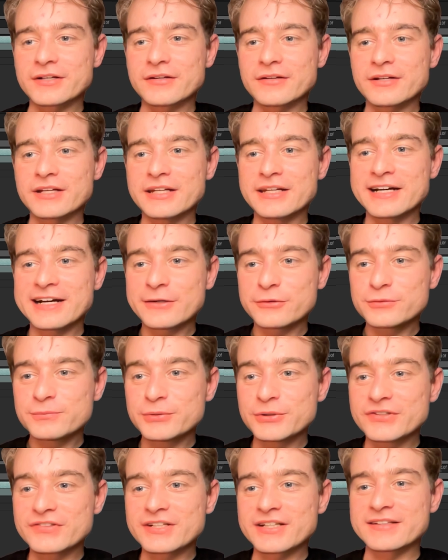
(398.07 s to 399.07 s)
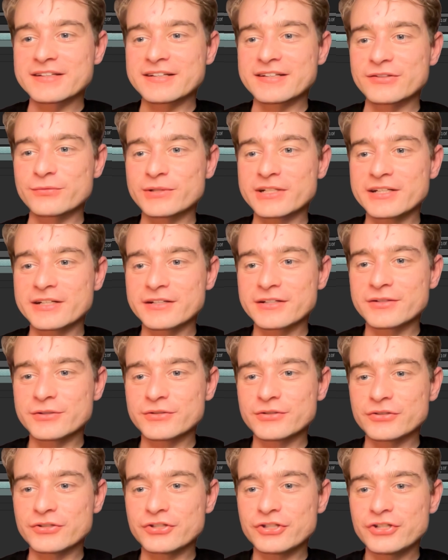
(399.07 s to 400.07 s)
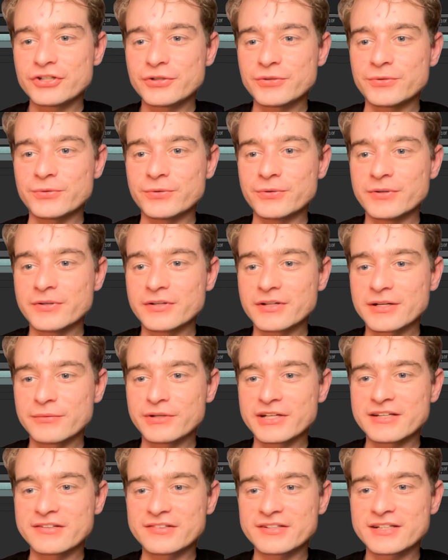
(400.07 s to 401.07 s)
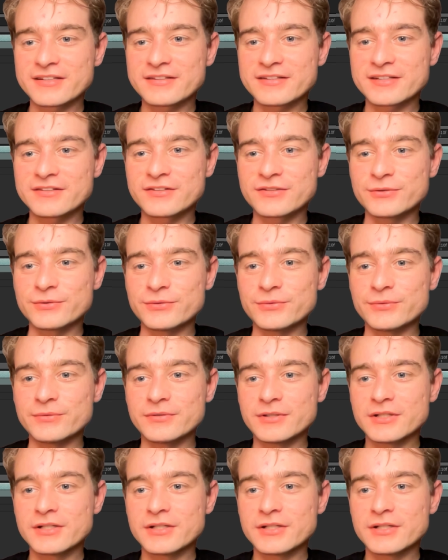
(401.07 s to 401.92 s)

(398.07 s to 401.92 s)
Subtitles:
in the output settings, we can go to show and we can set that to,